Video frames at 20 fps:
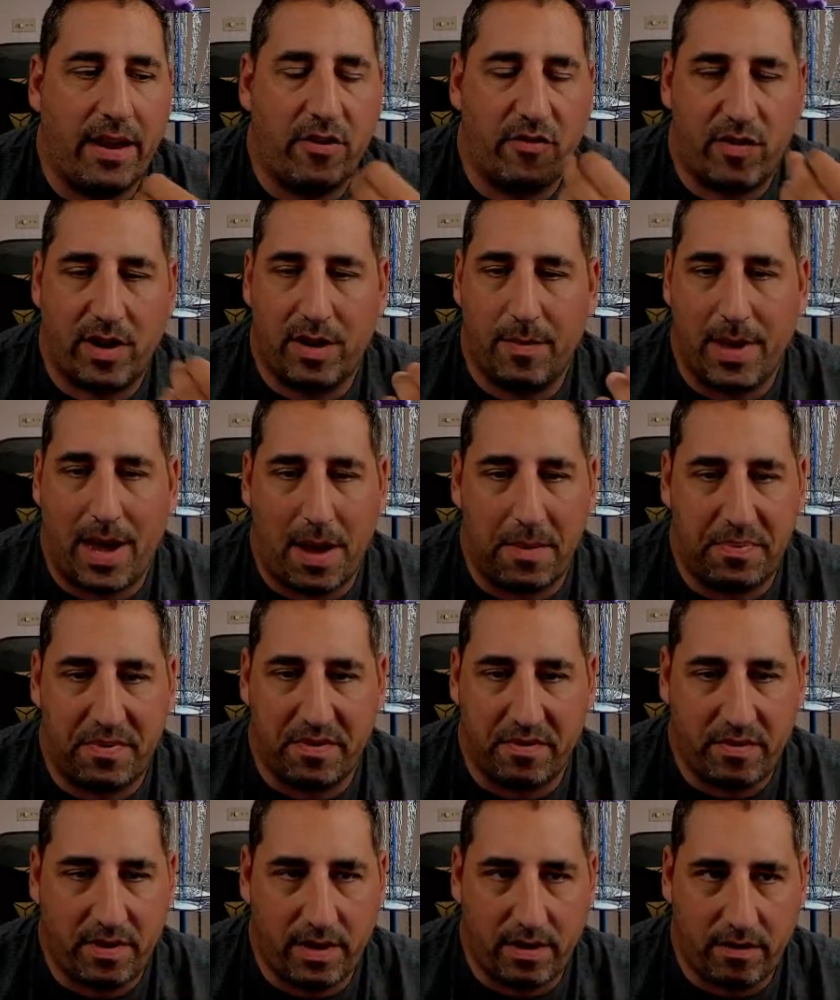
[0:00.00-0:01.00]
Streamlabs
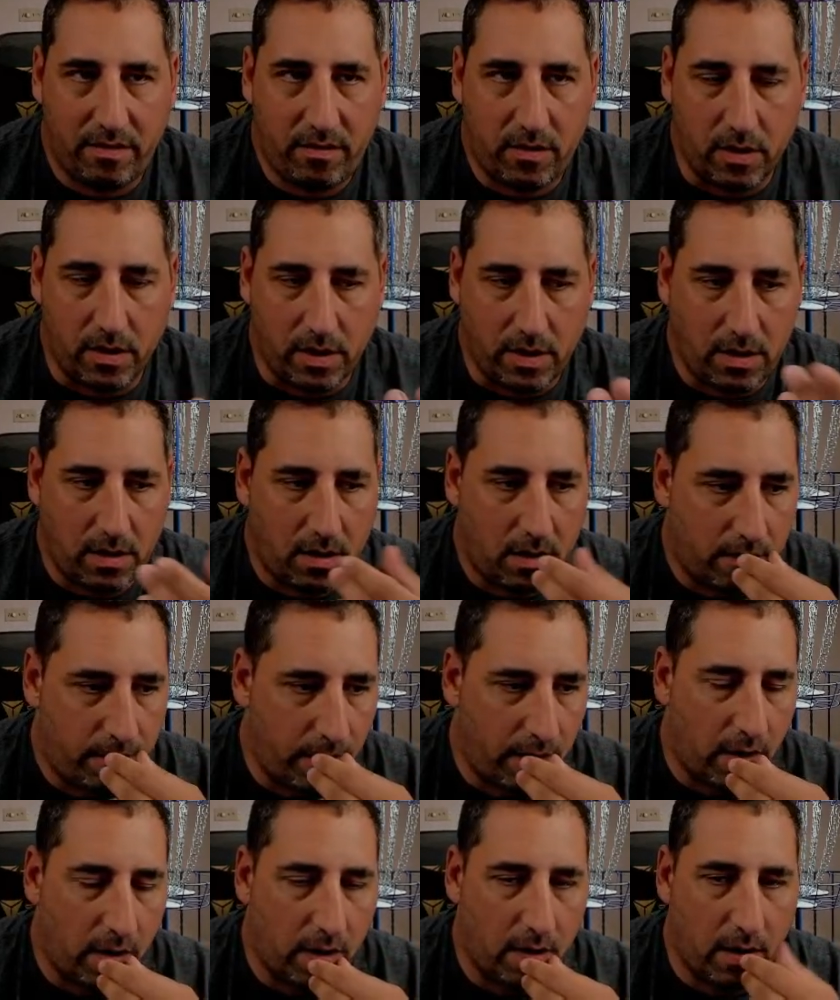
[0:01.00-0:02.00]
is good
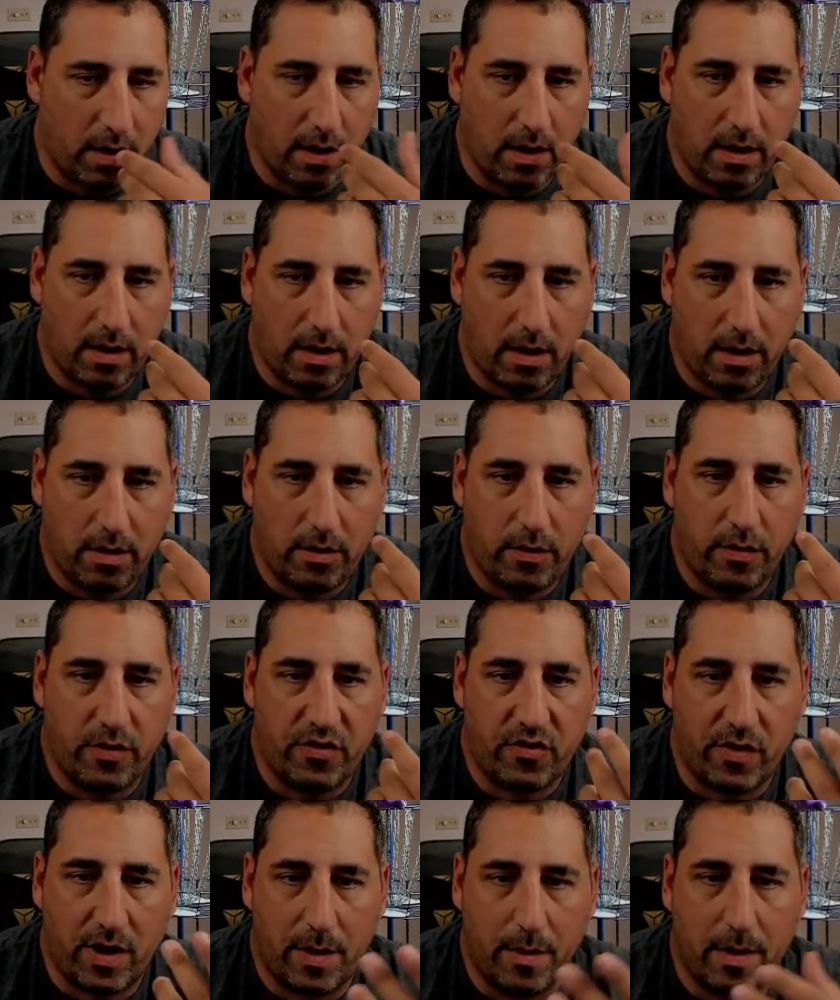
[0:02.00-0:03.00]
for a newer
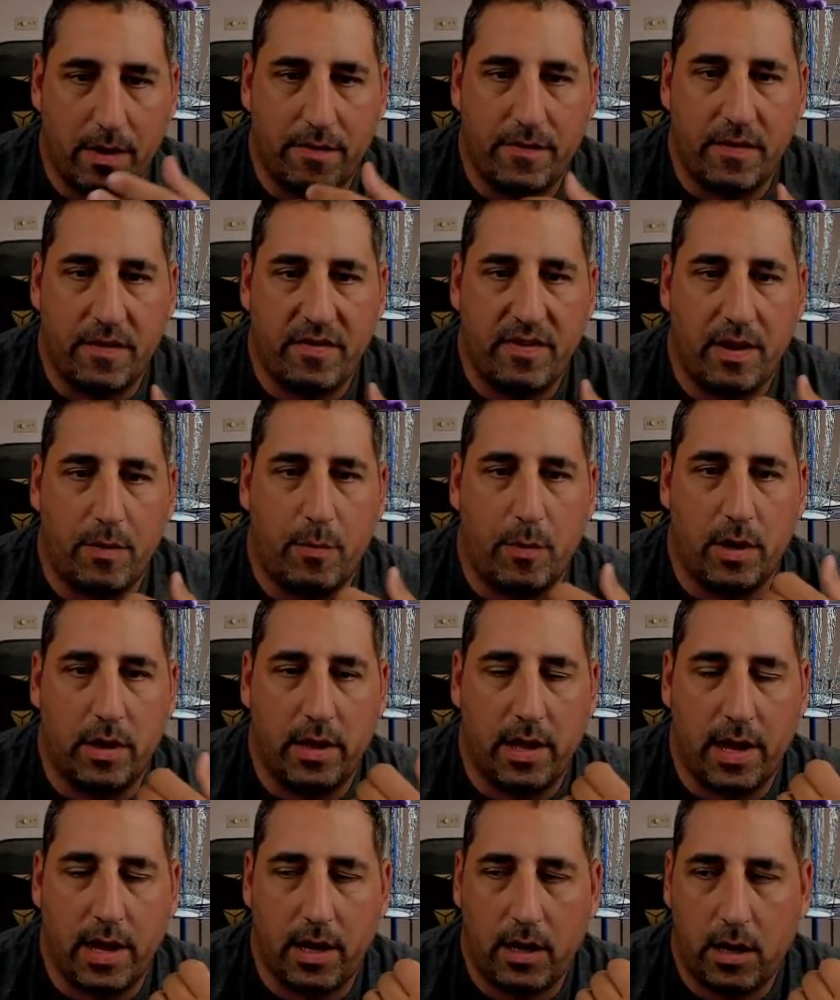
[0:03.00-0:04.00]
streamer, for someone
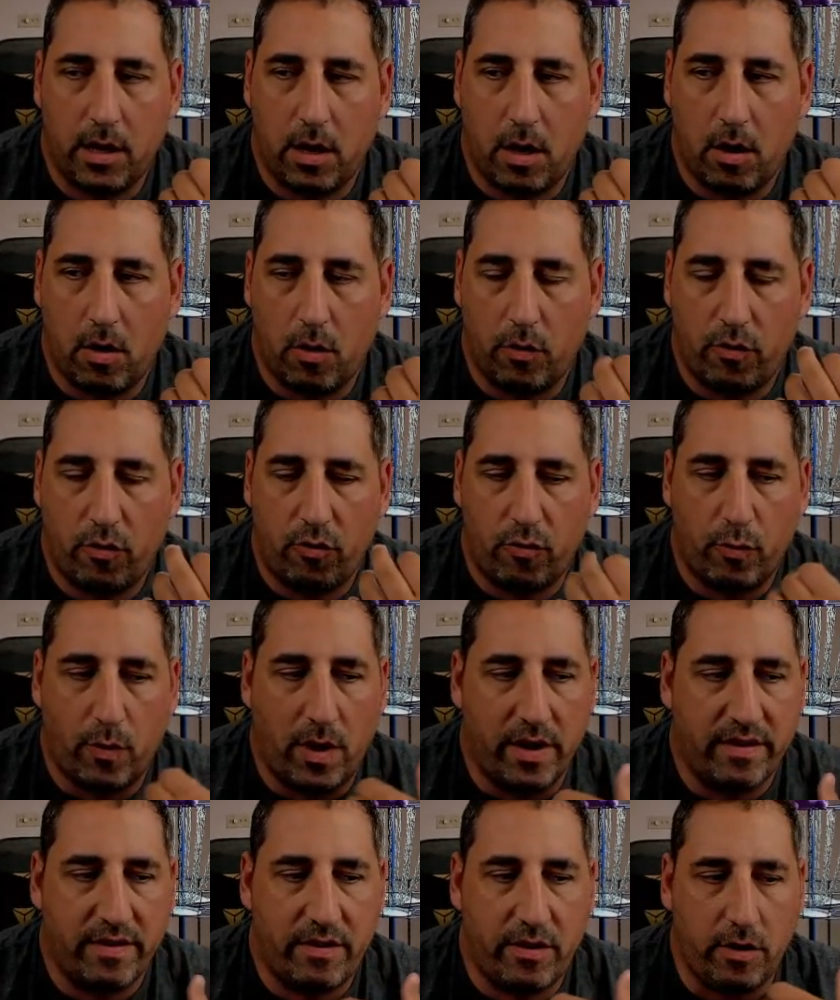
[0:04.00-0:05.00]
that, just
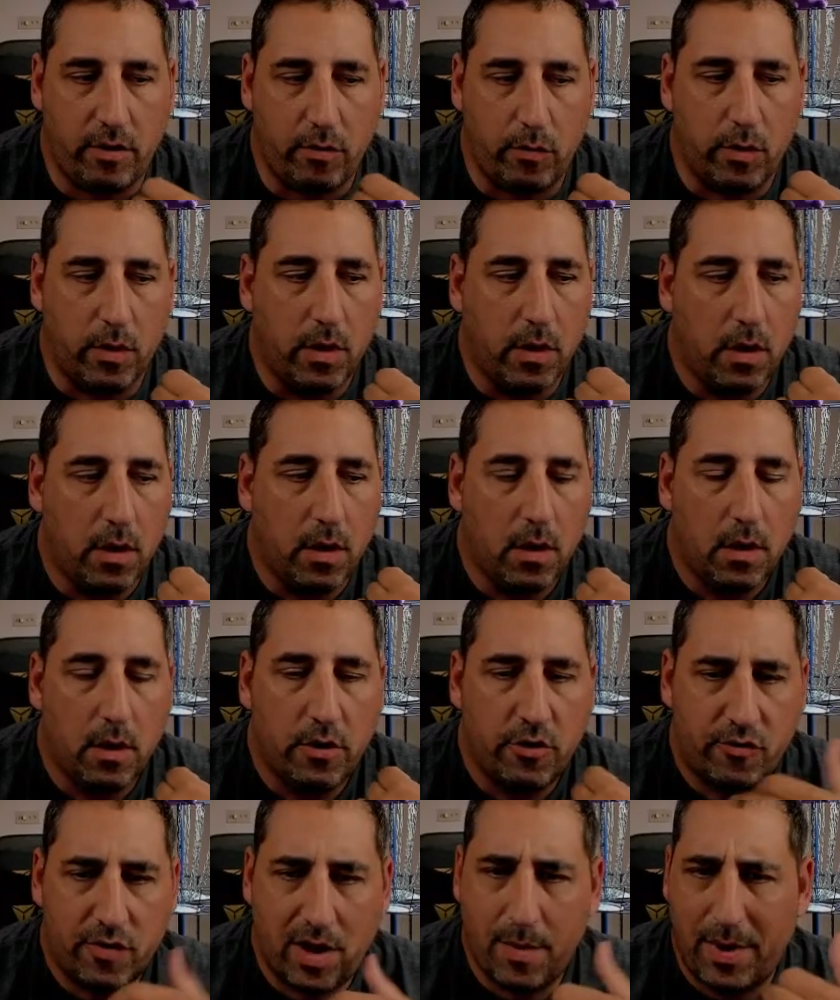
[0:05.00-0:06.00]
wants to
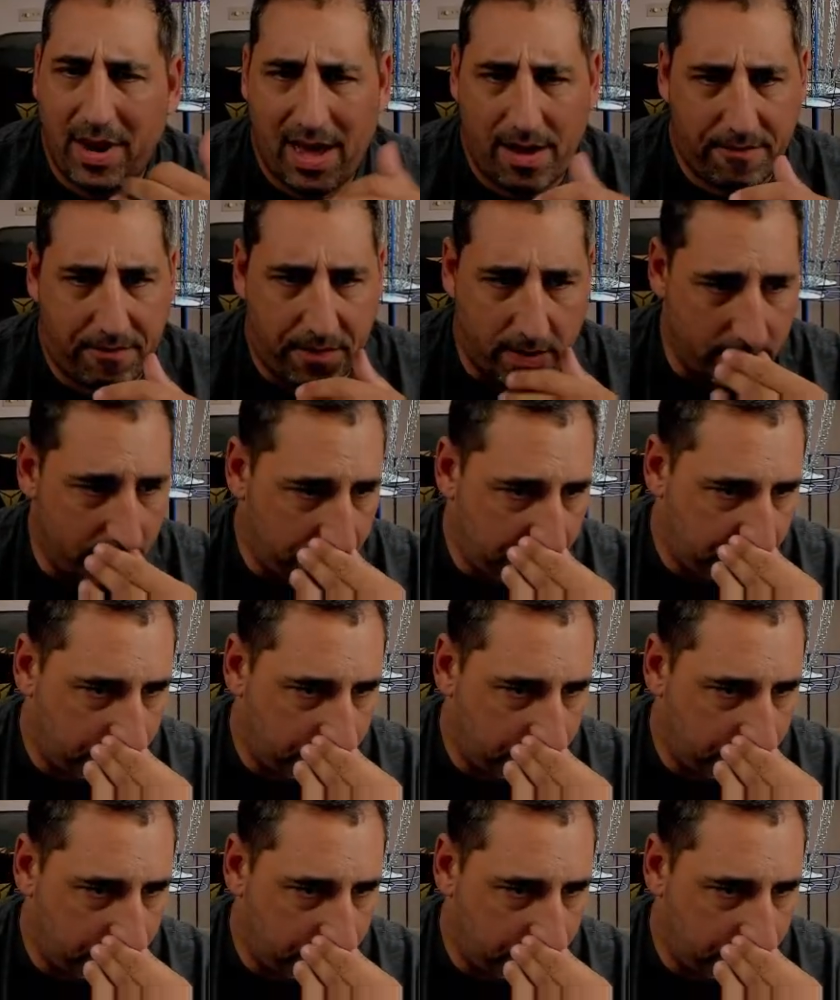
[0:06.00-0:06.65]
stream and have fun.